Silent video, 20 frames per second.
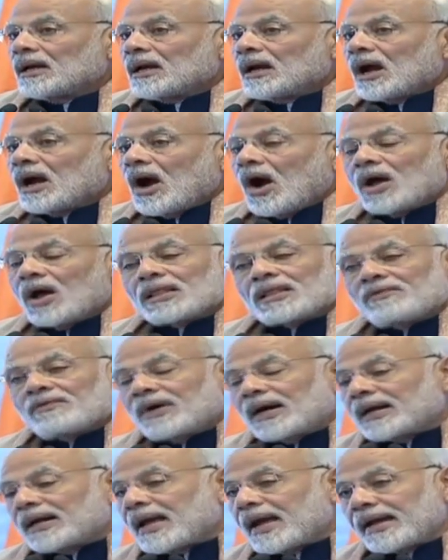On the
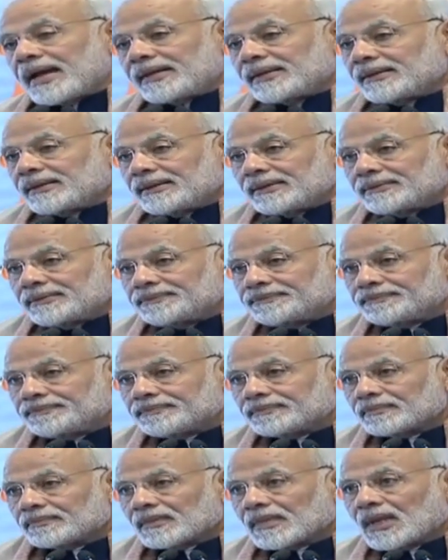one hand,
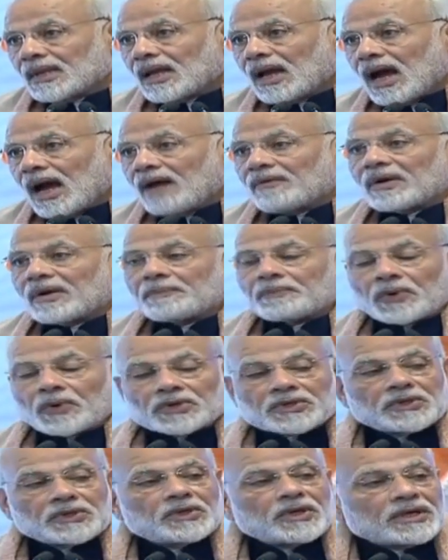our
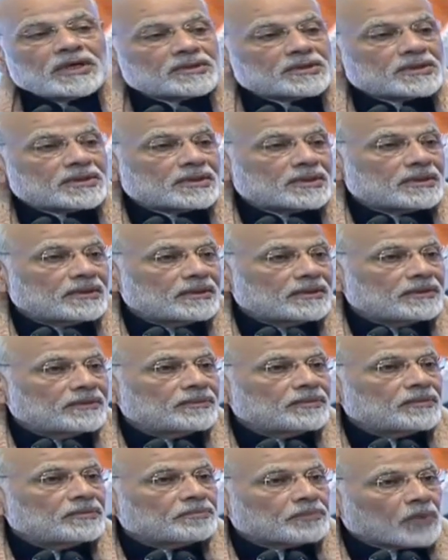procedures,
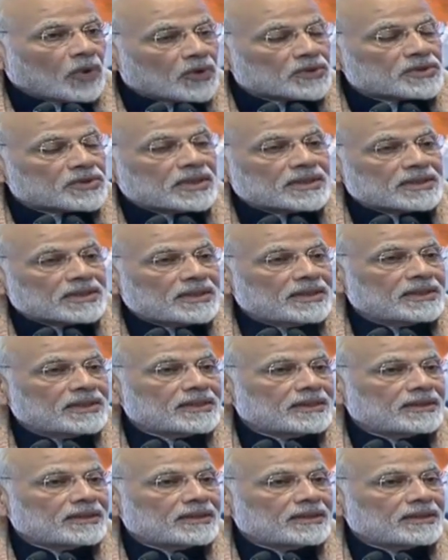processes,